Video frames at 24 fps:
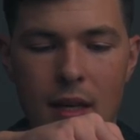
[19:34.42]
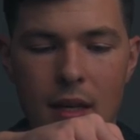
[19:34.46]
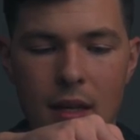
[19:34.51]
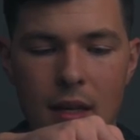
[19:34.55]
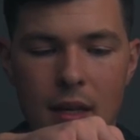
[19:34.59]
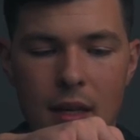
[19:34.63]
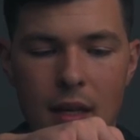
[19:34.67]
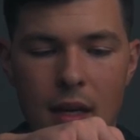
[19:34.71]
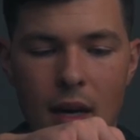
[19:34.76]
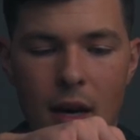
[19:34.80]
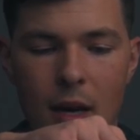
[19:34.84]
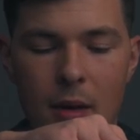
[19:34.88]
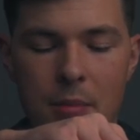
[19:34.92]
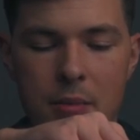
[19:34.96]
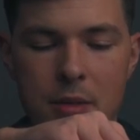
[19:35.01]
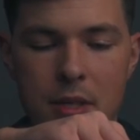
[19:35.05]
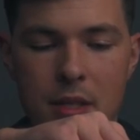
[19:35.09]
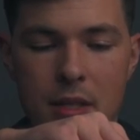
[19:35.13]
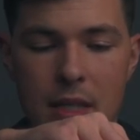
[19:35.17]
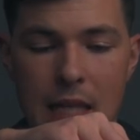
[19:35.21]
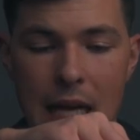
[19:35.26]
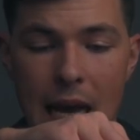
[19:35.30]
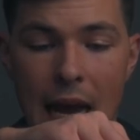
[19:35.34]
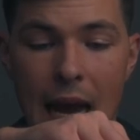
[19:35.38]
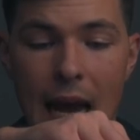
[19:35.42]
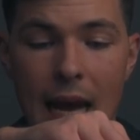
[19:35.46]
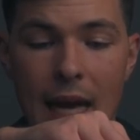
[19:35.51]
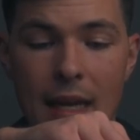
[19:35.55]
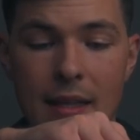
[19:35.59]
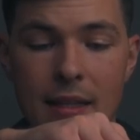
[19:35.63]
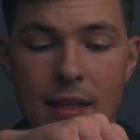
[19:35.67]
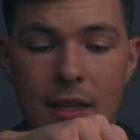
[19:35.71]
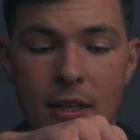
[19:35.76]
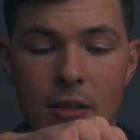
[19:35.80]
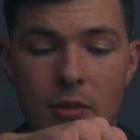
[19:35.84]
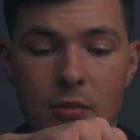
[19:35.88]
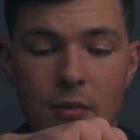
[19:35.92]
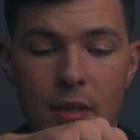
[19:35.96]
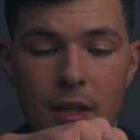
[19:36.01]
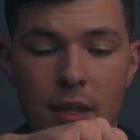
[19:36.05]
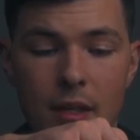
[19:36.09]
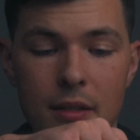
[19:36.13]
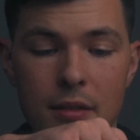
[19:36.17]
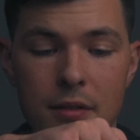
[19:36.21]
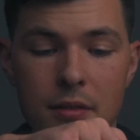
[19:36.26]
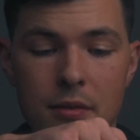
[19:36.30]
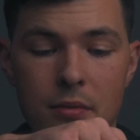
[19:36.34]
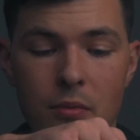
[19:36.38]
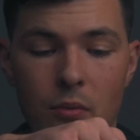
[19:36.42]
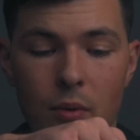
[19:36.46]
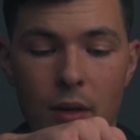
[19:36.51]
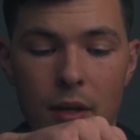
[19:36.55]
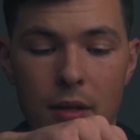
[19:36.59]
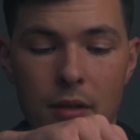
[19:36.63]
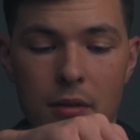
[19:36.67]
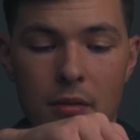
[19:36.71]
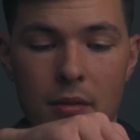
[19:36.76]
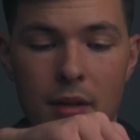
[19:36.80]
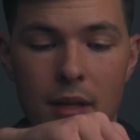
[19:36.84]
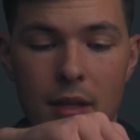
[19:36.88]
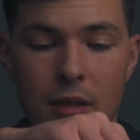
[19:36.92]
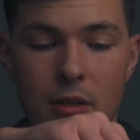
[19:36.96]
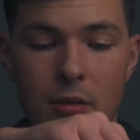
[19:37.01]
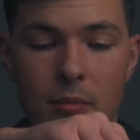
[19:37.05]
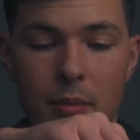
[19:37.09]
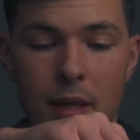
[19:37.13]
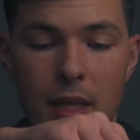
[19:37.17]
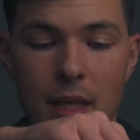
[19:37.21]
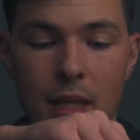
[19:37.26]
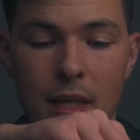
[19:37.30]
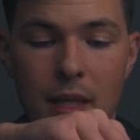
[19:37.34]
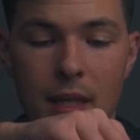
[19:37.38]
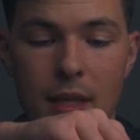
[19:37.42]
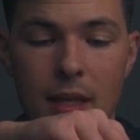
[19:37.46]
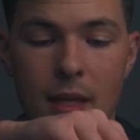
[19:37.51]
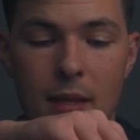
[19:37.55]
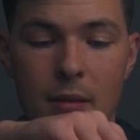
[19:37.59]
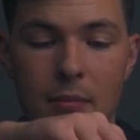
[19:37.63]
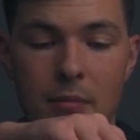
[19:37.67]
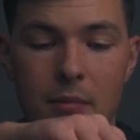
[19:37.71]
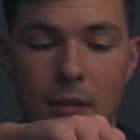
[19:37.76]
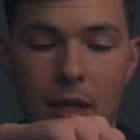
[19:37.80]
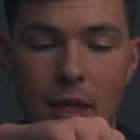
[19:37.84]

the option to add NATO rails where you think you might need them.